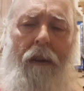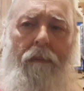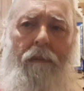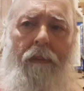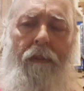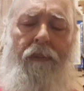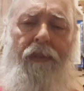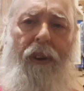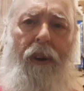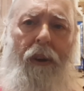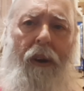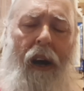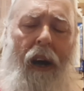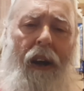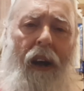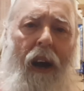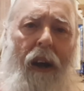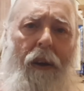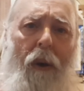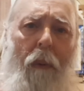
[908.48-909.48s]
So
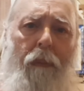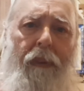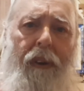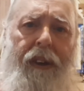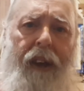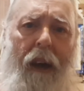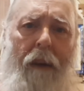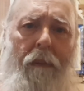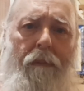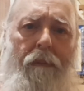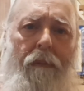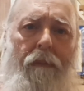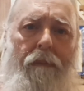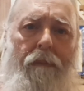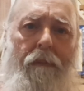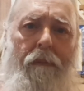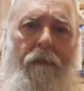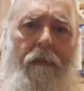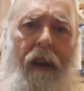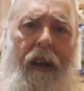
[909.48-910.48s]
I, I hope that that
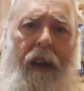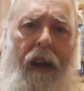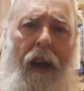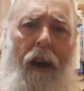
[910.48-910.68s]
may